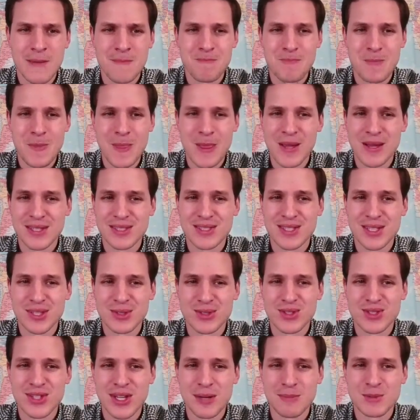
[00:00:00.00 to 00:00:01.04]
And you can see
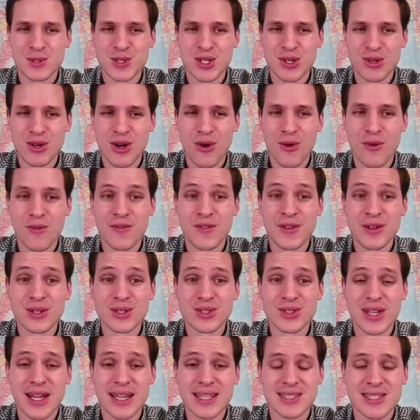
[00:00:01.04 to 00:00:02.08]
those sub-zero
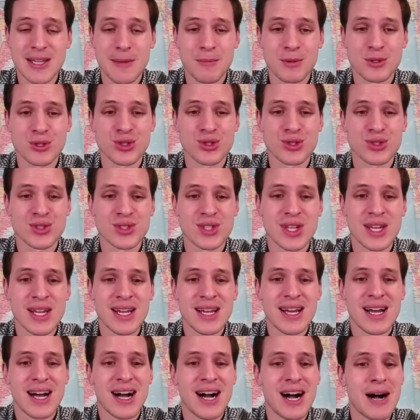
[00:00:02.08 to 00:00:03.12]
feels-like temperatures
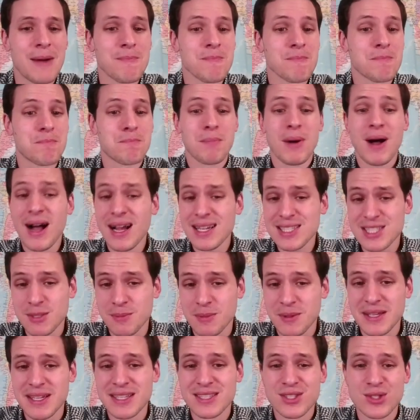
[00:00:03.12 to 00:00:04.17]

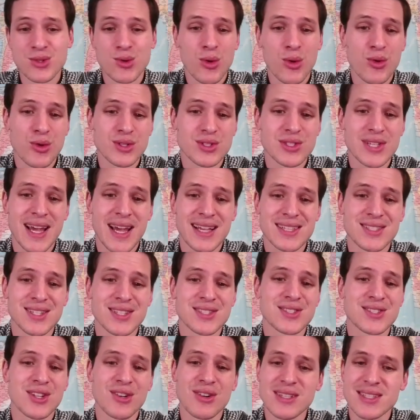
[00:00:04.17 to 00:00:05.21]
possibly into northern
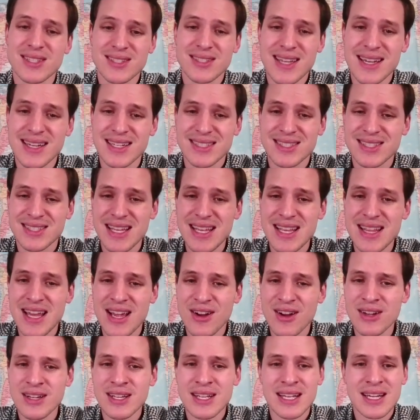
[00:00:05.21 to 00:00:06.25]
Texas. They're into Tennessee
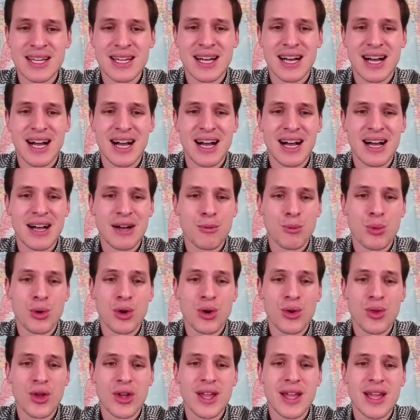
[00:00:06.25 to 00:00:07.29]
there.
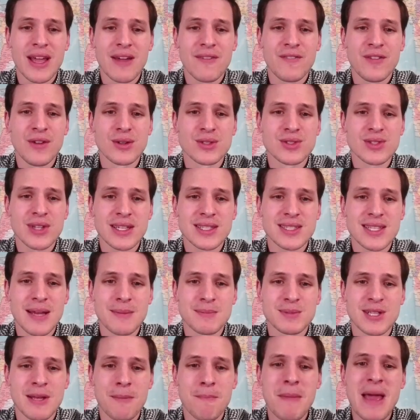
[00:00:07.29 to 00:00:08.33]
We're looking at feels-like
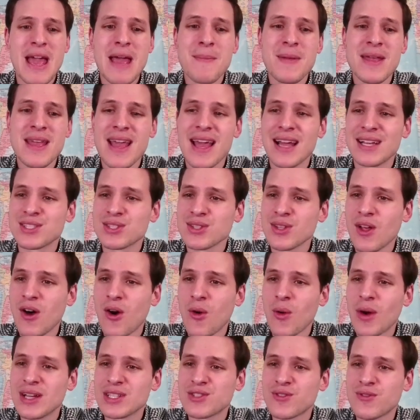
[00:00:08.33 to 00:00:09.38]
temps that may be as
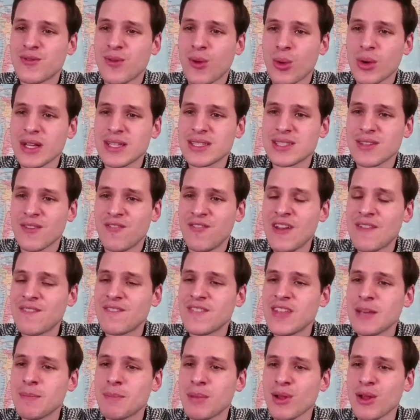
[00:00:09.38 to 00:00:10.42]
low as 40 to
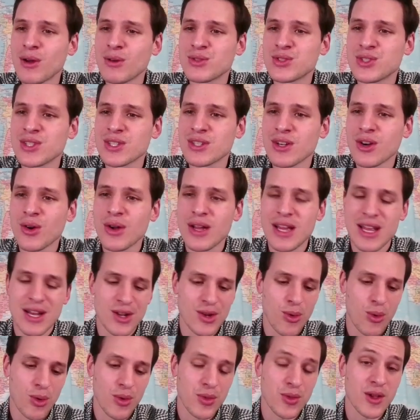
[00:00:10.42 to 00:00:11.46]
50 below zero in
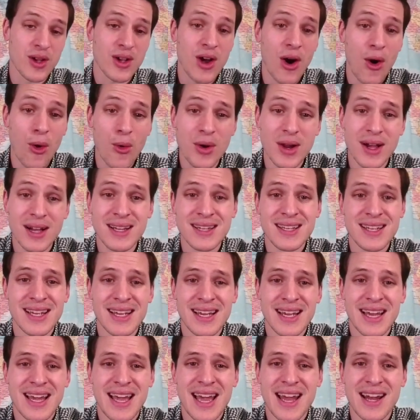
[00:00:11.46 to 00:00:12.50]
North Dakota.
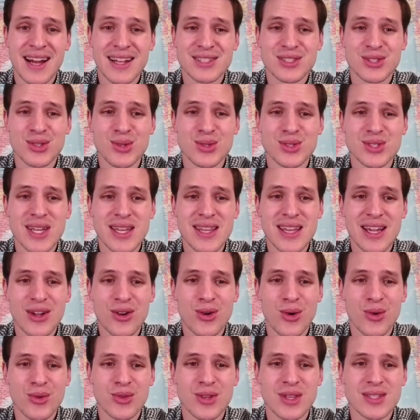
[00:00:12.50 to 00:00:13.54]
And on Tuesday, that
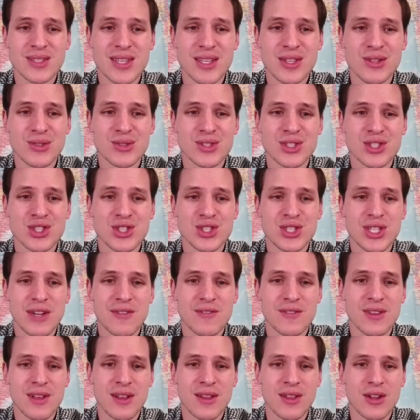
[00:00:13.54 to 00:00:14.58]
cold continues to
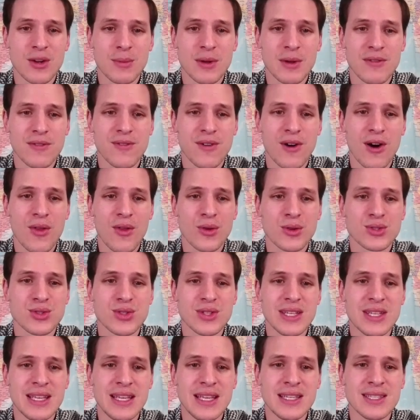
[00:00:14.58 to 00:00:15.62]
shift a little bit farther to
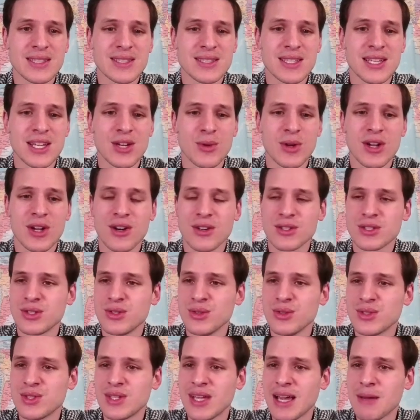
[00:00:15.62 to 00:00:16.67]
the east. Here we are
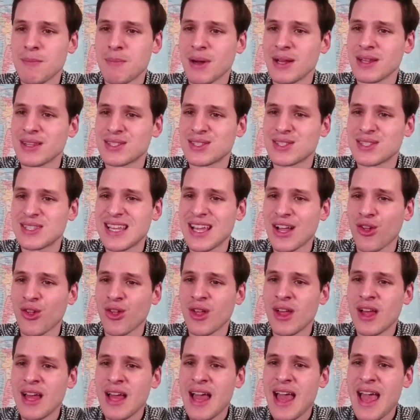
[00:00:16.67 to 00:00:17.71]
Tuesday, but still
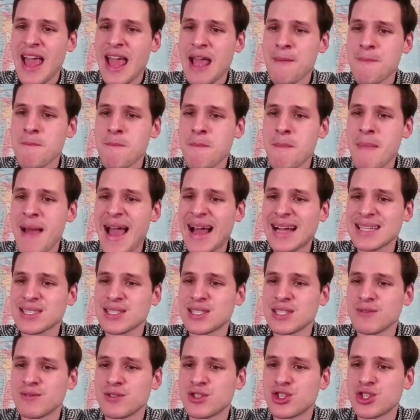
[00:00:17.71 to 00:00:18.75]
a
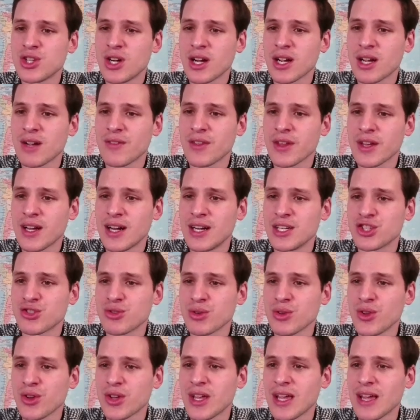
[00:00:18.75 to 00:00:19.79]
massive chunk of the country
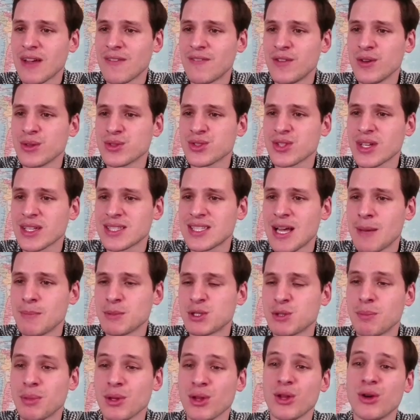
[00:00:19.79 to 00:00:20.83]
looking at feels like temps
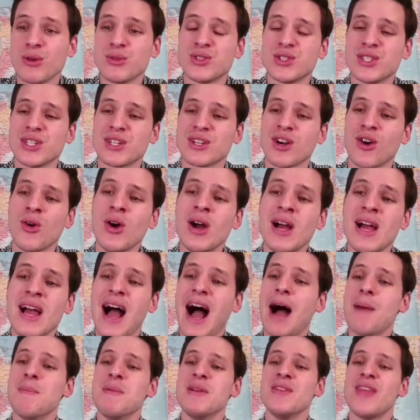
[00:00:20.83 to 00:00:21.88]
below zero.
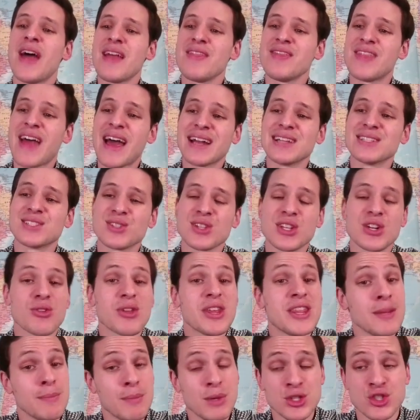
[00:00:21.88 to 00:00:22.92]
I mean, that is literally
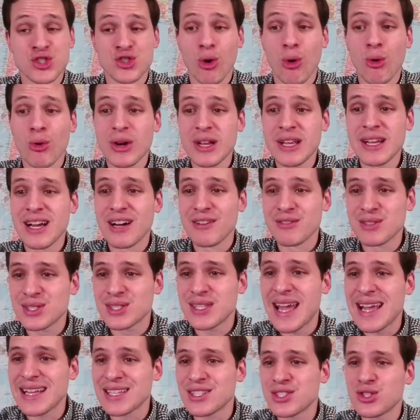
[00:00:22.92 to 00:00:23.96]
the majority of
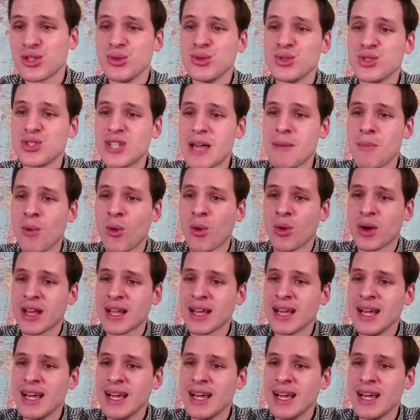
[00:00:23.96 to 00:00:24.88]
states Tuesday morning.